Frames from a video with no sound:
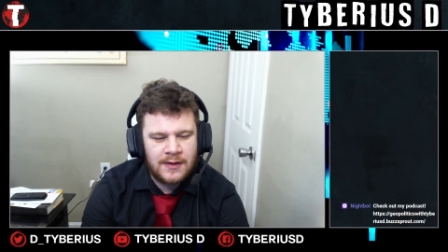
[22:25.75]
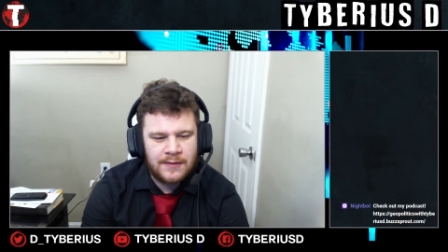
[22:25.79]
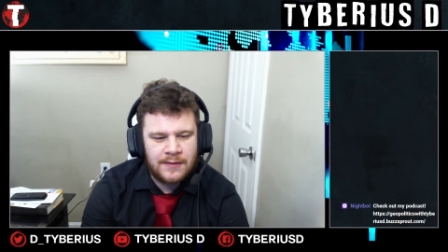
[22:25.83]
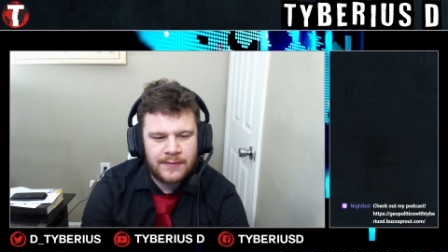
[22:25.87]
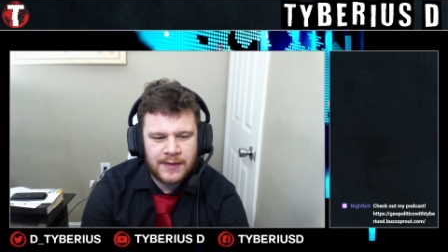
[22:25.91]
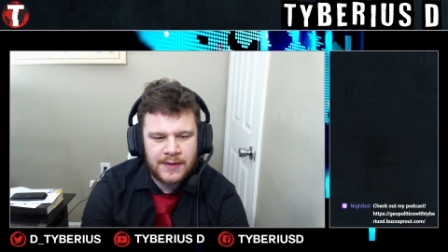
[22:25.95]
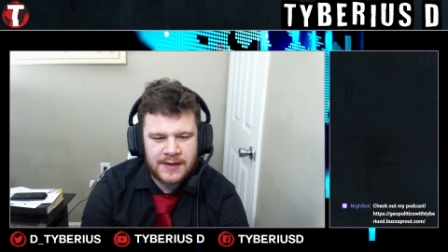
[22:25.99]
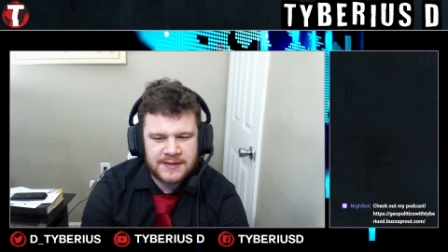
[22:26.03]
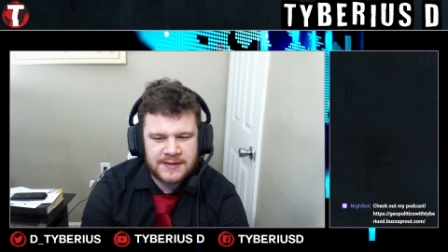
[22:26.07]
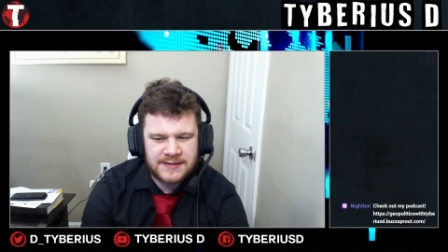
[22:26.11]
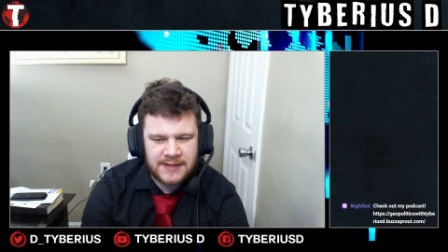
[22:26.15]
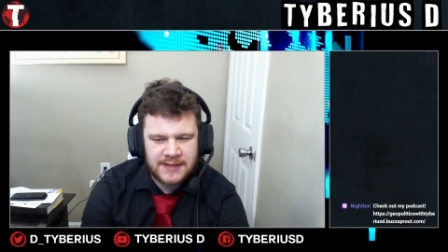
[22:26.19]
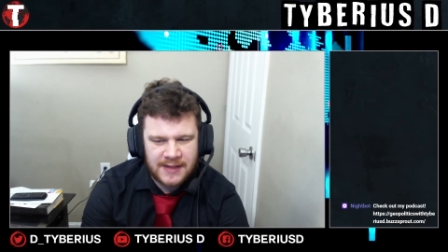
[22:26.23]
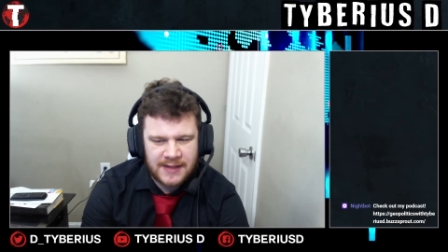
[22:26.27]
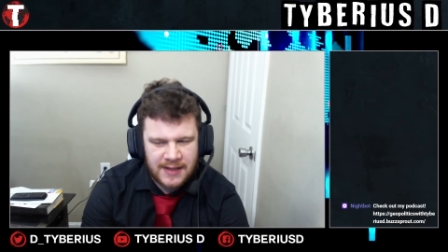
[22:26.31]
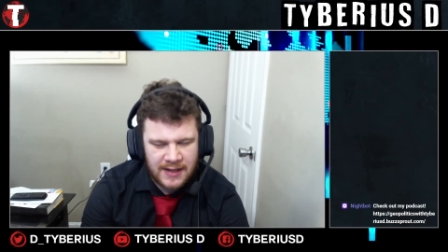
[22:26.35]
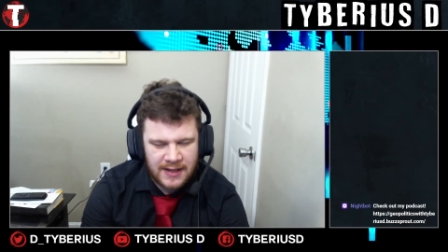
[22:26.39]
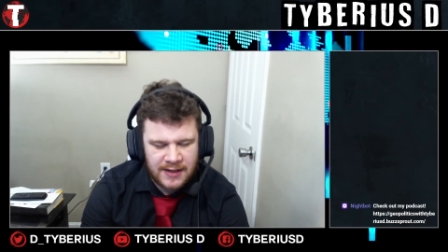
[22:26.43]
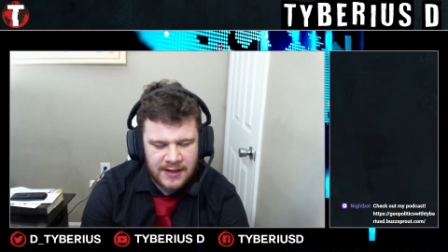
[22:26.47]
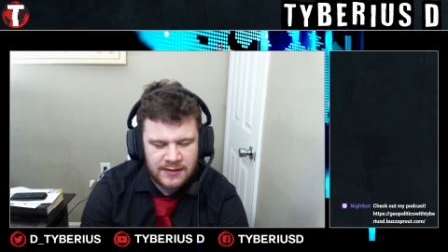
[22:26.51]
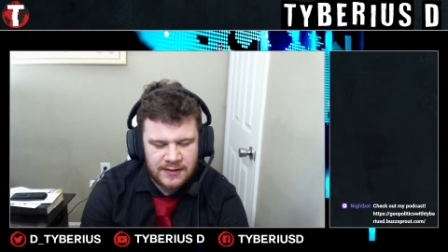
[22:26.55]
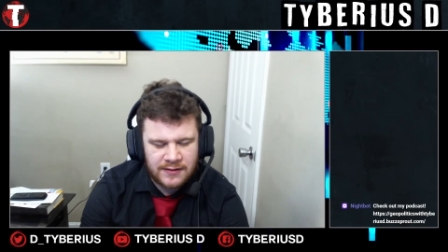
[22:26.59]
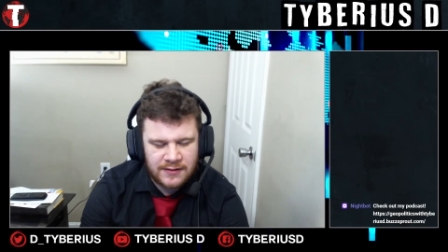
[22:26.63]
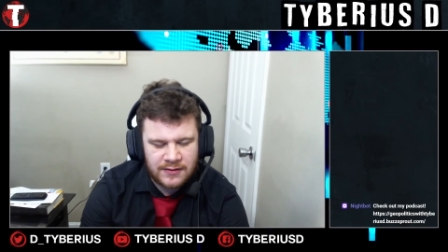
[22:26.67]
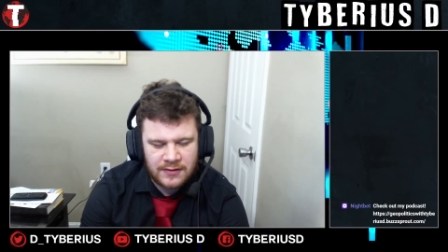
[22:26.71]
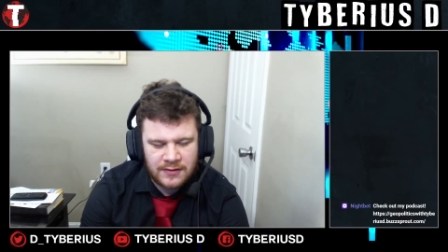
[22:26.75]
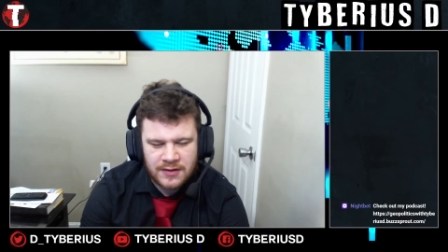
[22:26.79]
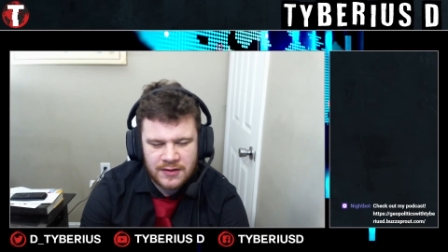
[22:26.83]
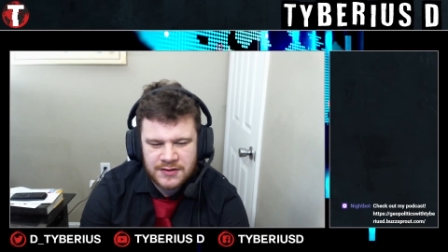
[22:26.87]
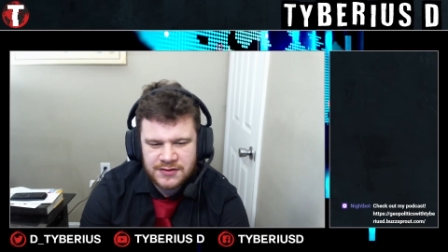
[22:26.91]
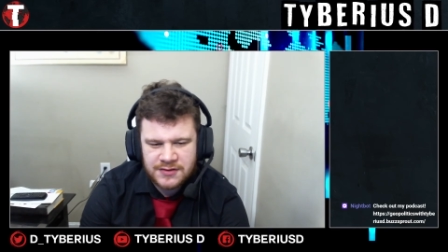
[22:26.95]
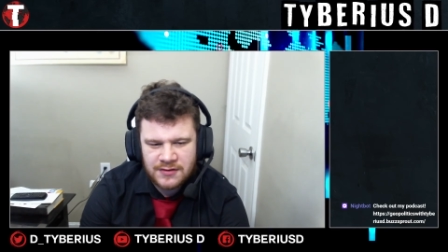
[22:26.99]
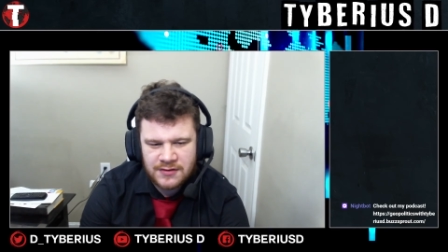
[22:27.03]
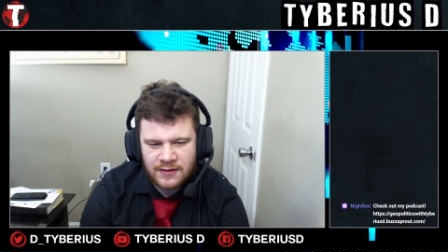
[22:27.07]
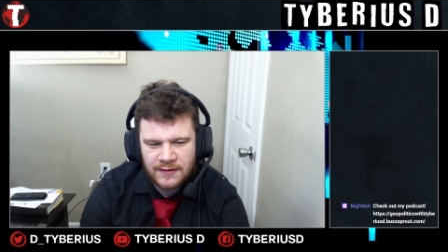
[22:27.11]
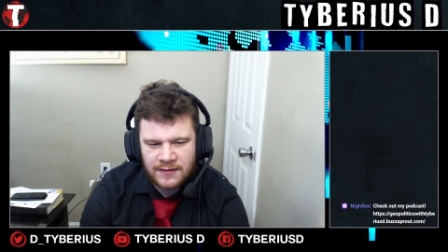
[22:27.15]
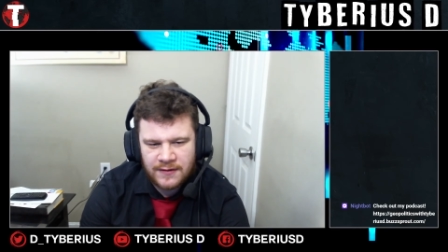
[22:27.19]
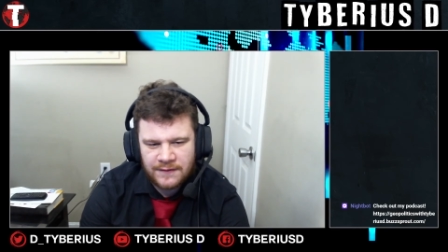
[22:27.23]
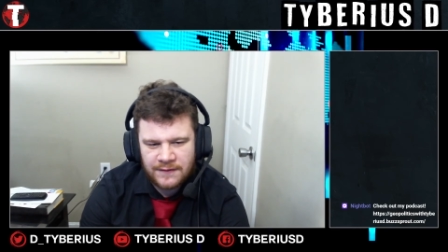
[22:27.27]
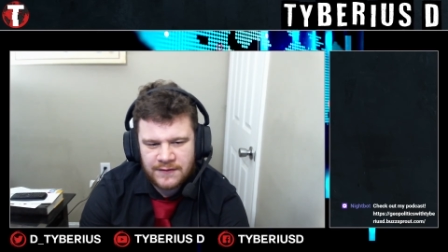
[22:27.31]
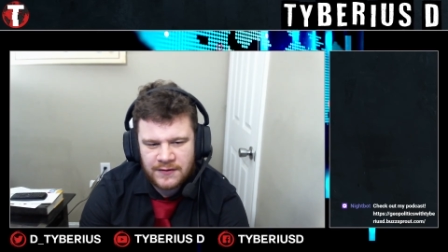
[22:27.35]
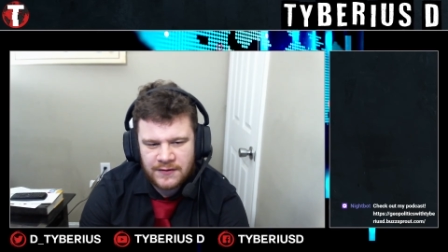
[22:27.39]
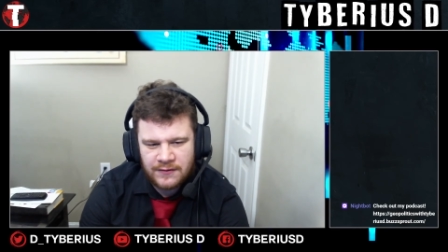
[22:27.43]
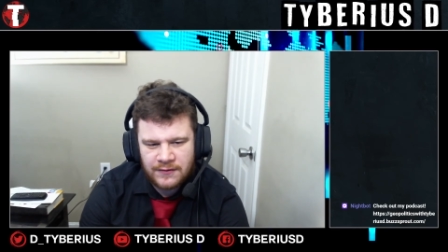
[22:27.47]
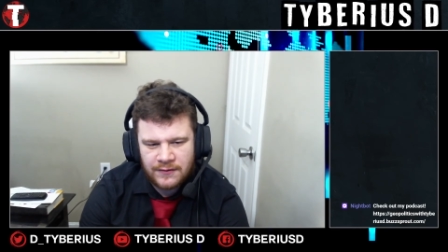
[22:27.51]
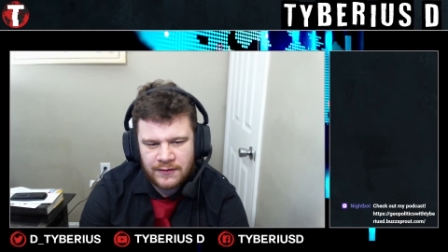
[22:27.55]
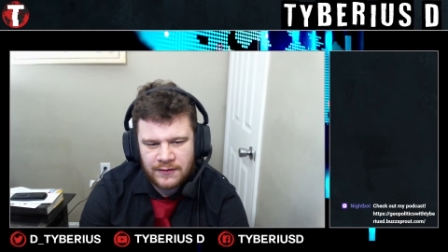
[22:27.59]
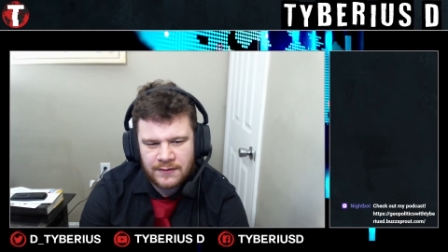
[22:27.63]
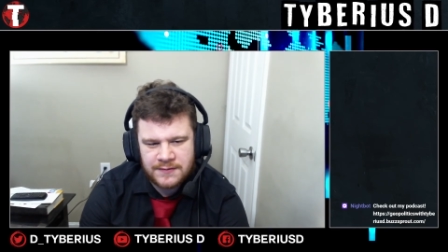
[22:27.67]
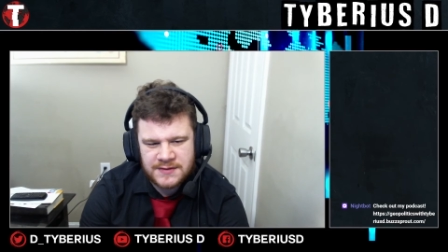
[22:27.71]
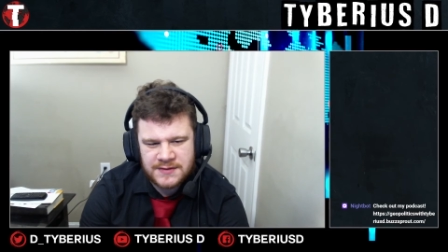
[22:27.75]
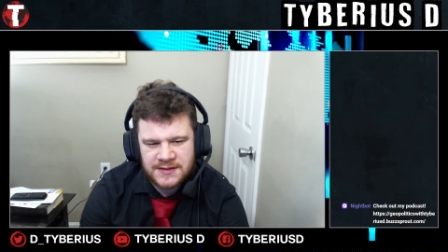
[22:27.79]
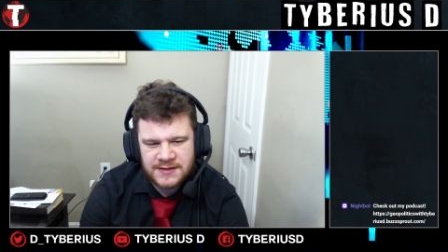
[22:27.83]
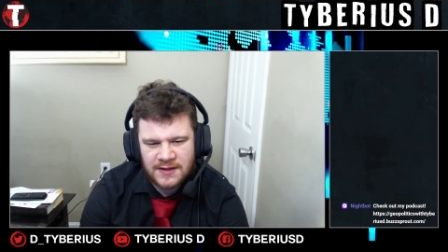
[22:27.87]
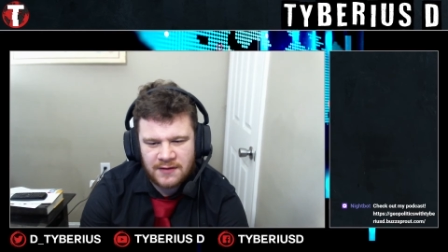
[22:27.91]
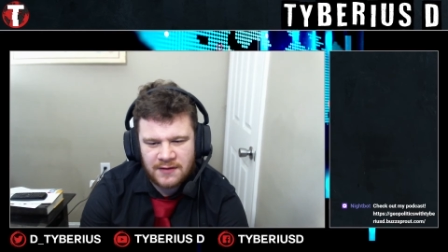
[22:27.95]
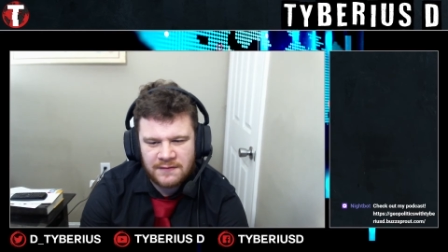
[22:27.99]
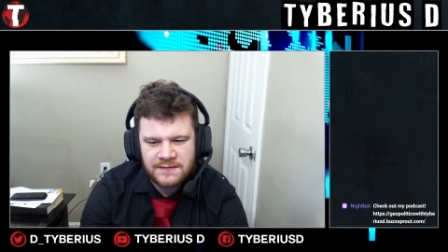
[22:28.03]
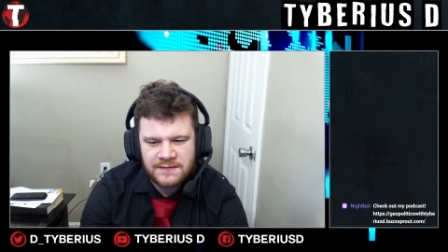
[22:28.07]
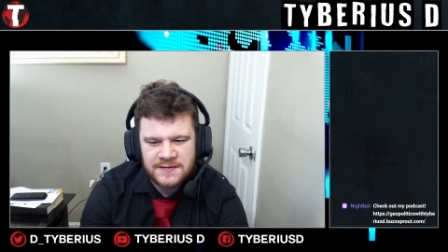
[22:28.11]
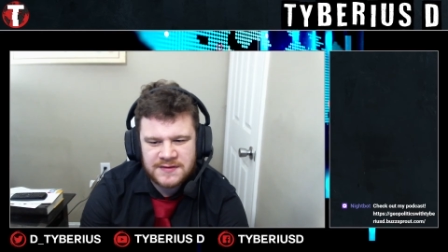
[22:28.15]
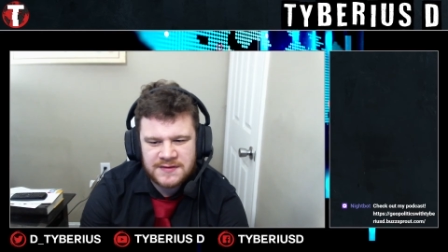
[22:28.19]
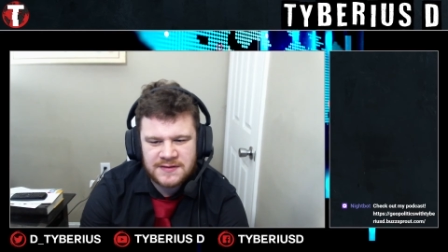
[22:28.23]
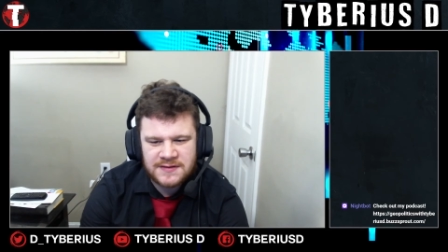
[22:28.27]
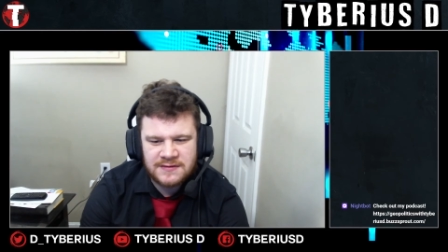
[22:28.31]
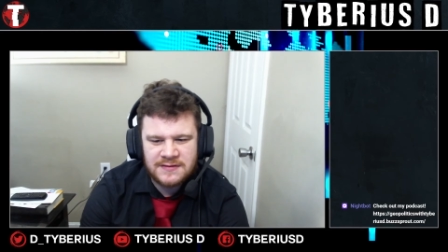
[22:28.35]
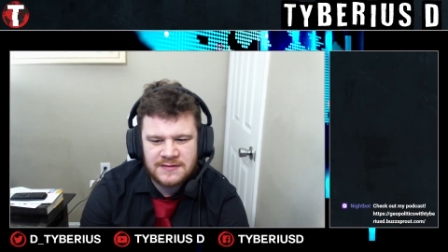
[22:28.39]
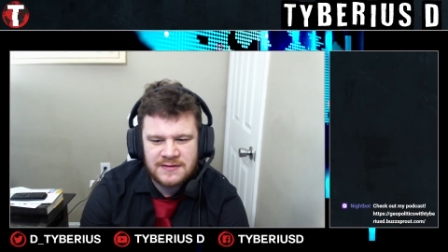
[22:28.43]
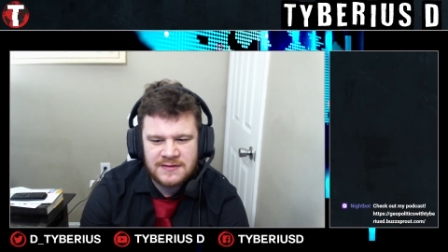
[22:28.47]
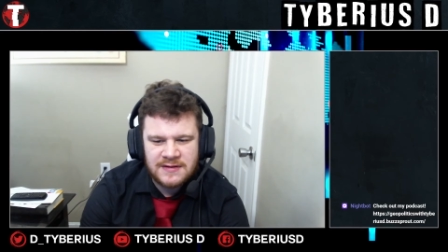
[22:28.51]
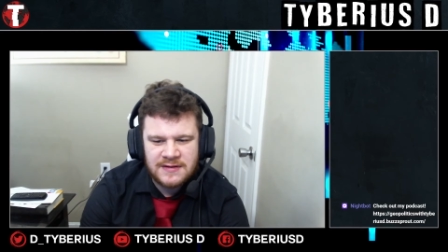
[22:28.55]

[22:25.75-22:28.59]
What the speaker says: Because they're not strong enough to do it themselves,